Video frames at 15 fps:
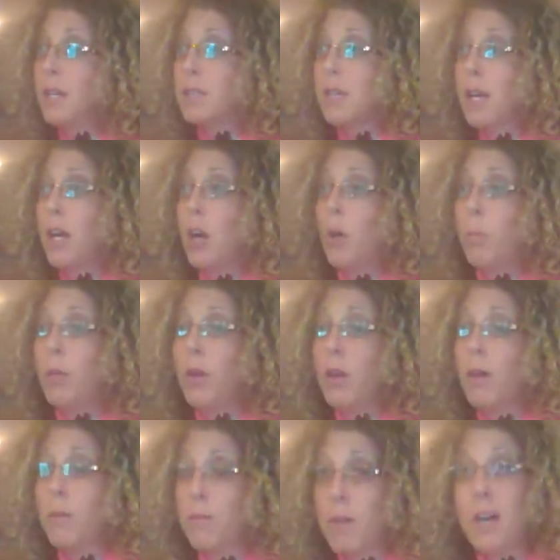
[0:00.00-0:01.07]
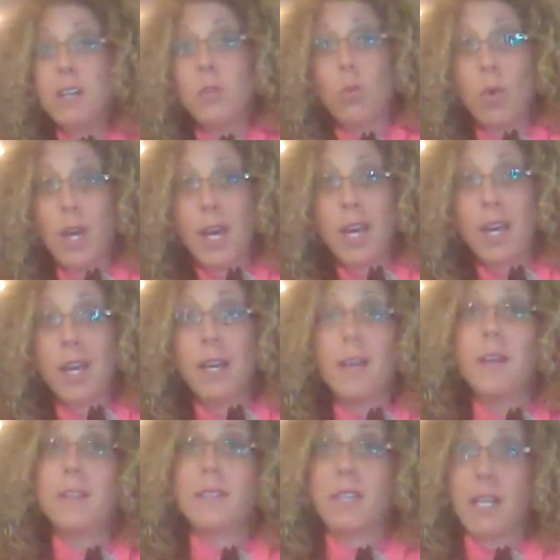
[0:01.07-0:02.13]
to help find a way
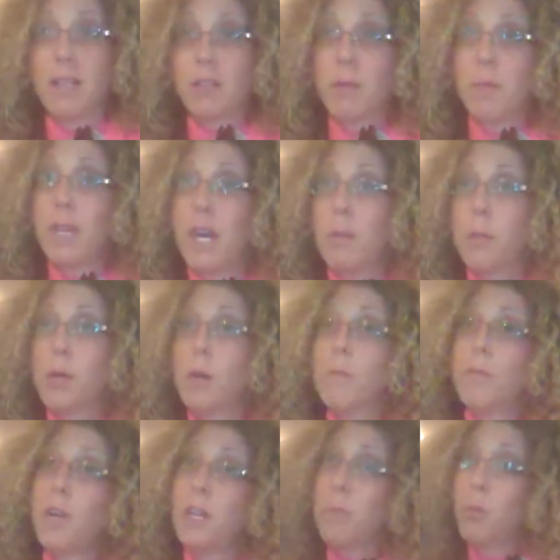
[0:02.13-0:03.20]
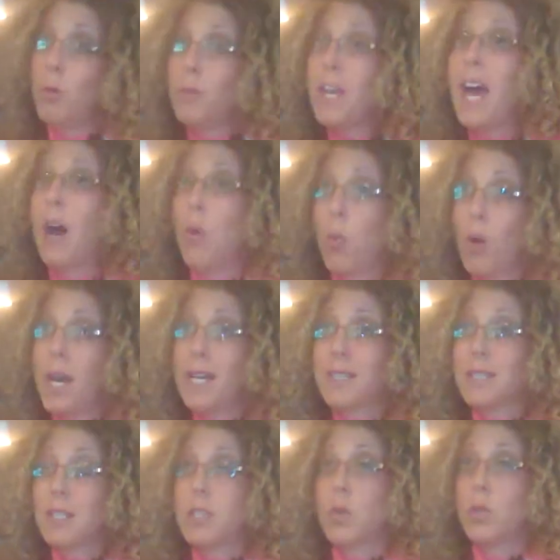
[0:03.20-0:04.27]
to get some of that bigger freight moved out
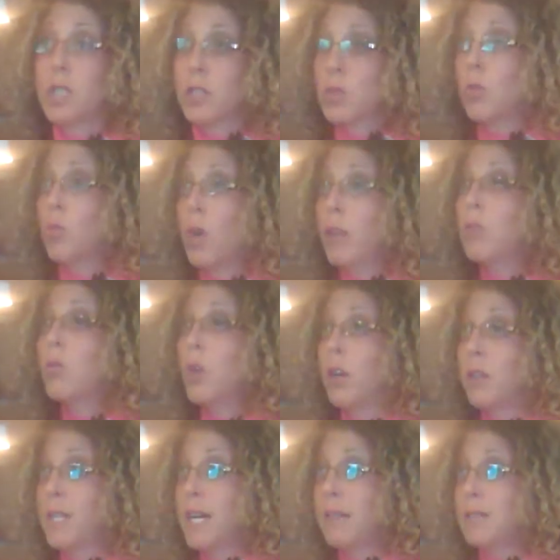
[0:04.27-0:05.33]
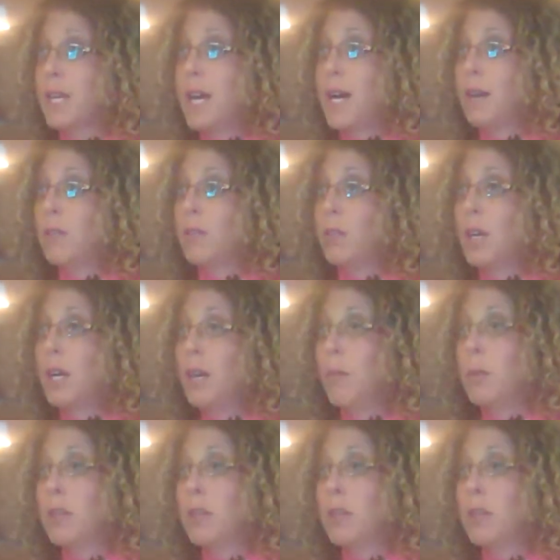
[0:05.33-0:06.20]
west so it doesn't run through all the downtowns.